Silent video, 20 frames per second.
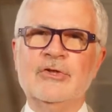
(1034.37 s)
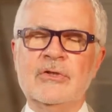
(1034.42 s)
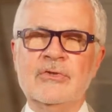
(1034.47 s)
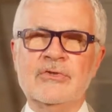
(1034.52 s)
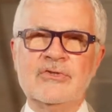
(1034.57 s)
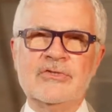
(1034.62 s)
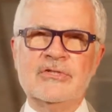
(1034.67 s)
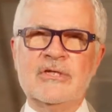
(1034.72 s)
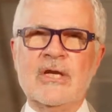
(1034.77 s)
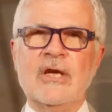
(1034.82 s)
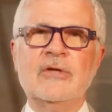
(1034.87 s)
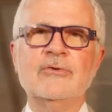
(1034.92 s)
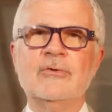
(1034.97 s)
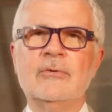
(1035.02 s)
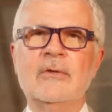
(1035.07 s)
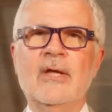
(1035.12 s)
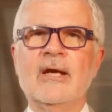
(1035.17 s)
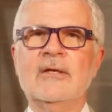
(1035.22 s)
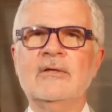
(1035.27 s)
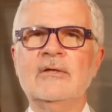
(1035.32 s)
in
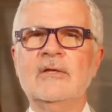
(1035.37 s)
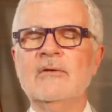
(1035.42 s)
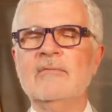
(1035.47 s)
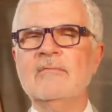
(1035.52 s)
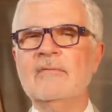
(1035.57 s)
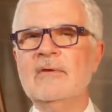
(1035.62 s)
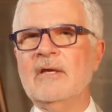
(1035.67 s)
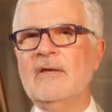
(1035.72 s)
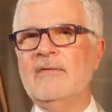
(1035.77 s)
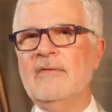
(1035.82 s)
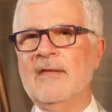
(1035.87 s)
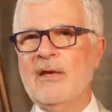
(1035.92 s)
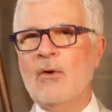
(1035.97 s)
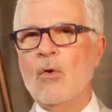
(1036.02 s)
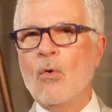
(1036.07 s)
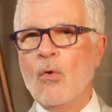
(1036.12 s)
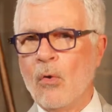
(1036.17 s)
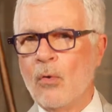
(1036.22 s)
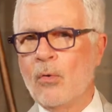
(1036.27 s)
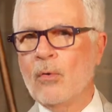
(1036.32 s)
sexual activity, the
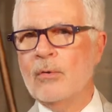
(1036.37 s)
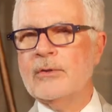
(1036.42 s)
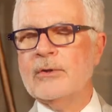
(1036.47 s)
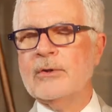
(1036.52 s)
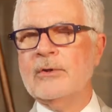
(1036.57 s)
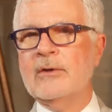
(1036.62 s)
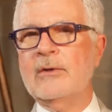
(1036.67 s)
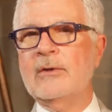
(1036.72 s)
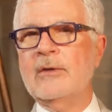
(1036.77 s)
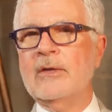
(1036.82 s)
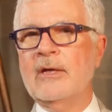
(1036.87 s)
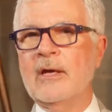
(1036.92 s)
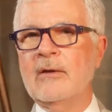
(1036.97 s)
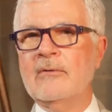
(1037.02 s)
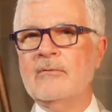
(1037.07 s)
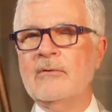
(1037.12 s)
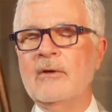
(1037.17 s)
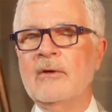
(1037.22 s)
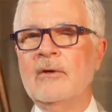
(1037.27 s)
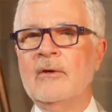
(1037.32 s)
older you
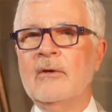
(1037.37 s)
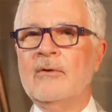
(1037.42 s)
get,